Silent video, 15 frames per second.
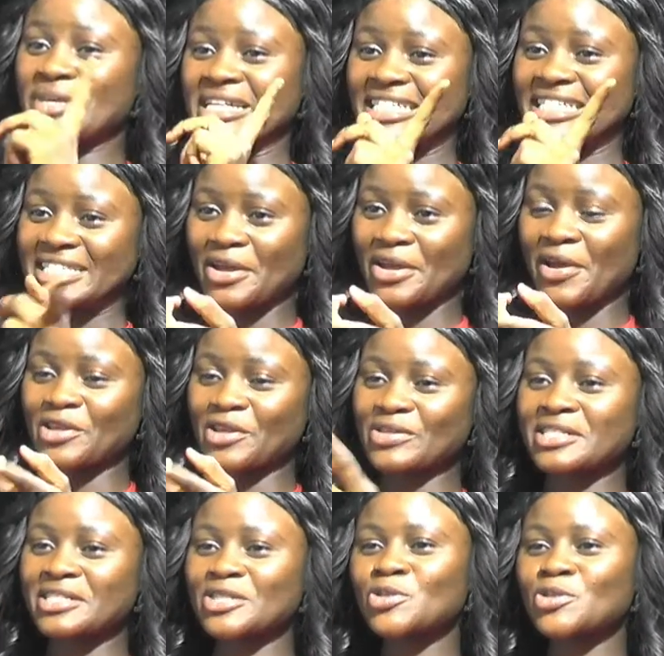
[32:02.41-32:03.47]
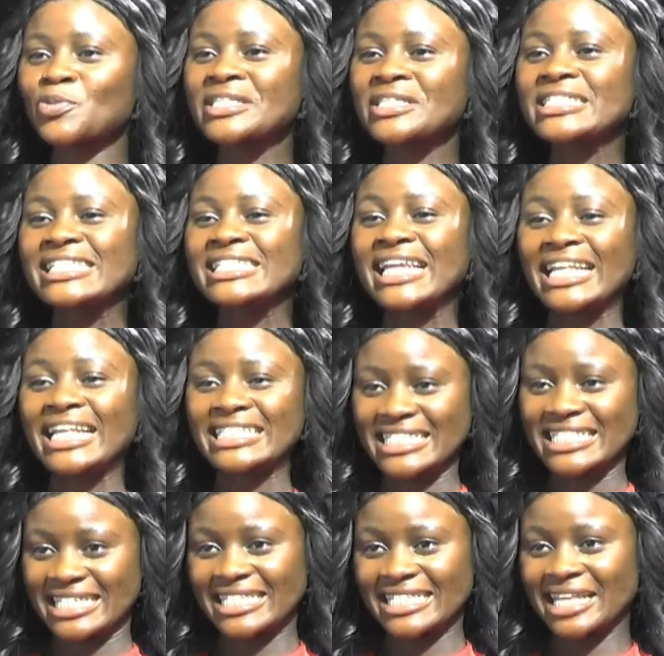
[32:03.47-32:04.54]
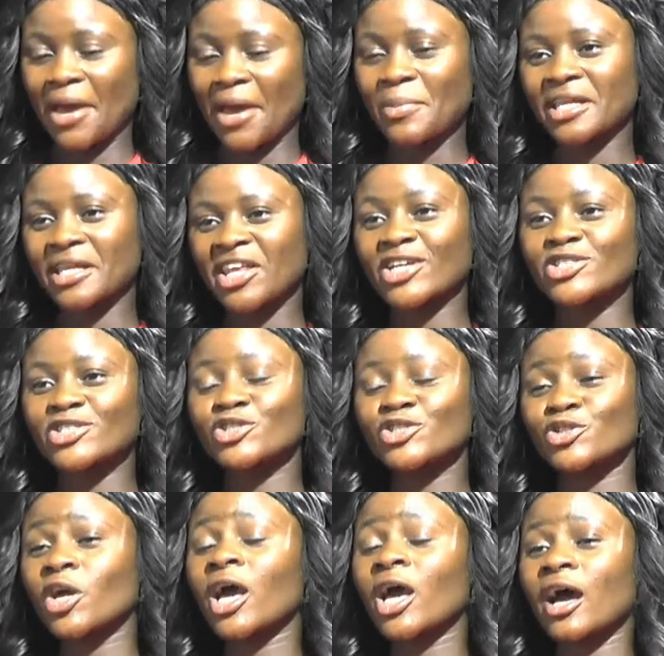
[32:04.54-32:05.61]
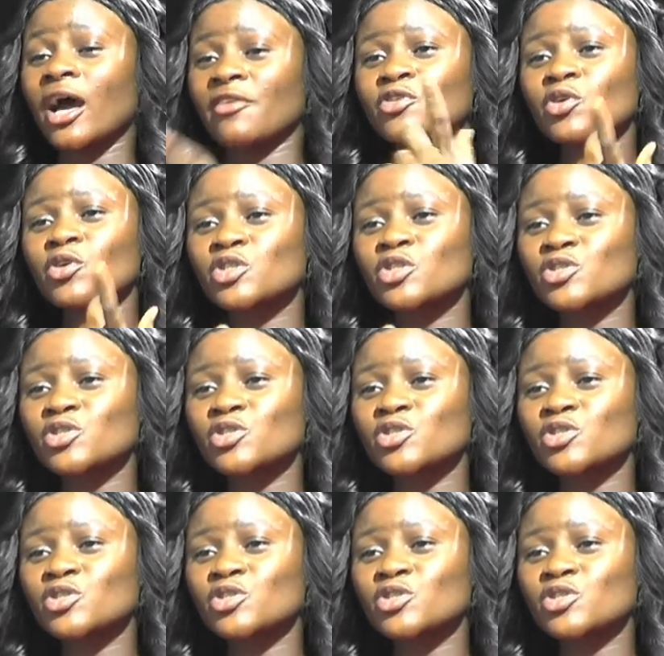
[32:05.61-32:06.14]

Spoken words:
in Sierra Leone since 2019, yeah. I mean, NG, have you gone to